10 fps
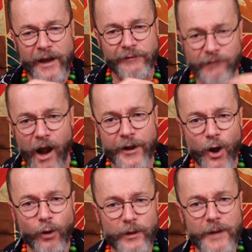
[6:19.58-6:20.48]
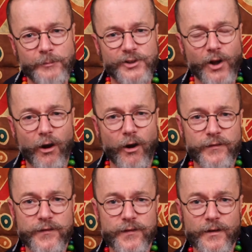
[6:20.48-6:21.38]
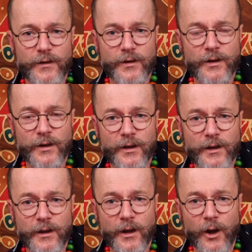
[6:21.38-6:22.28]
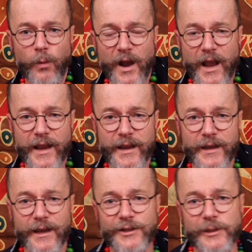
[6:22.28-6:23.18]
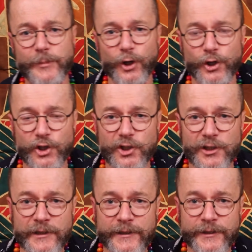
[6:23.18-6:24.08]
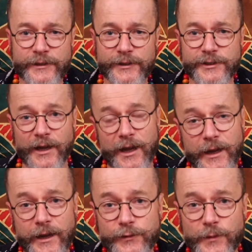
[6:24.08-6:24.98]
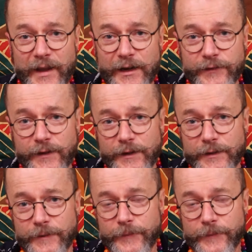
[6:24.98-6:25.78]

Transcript: and Rhino limped off away into the bush to hide from Elephant.